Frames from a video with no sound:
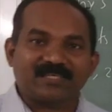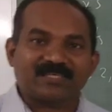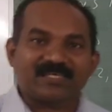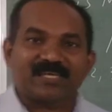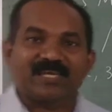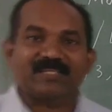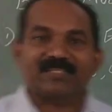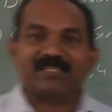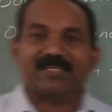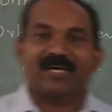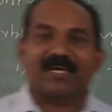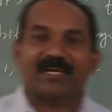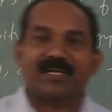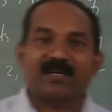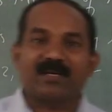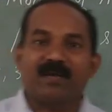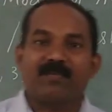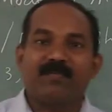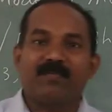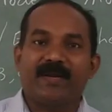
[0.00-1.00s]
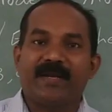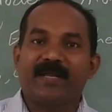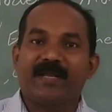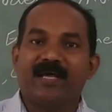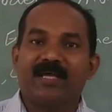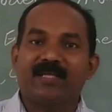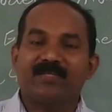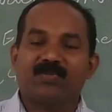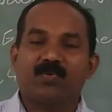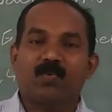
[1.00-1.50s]
shells are numbered
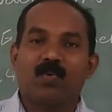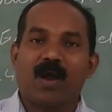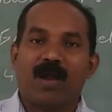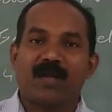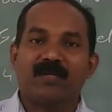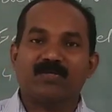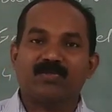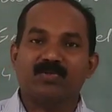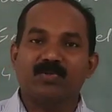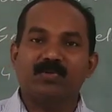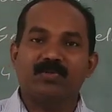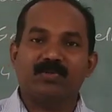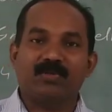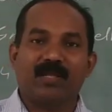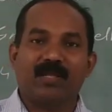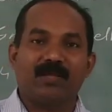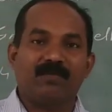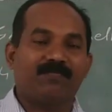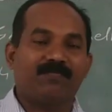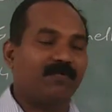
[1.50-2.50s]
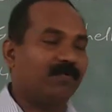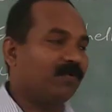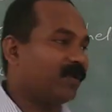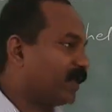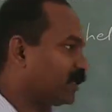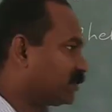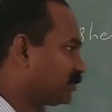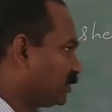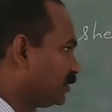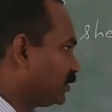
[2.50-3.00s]
as 1, 2, 3, 4,
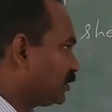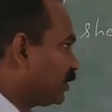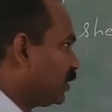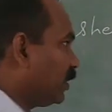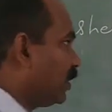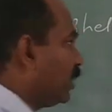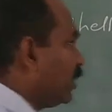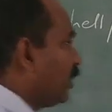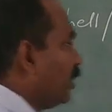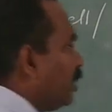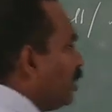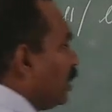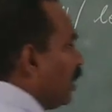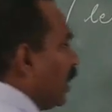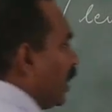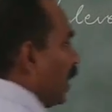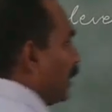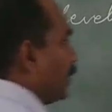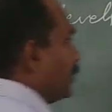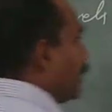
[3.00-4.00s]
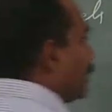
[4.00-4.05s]
etc. and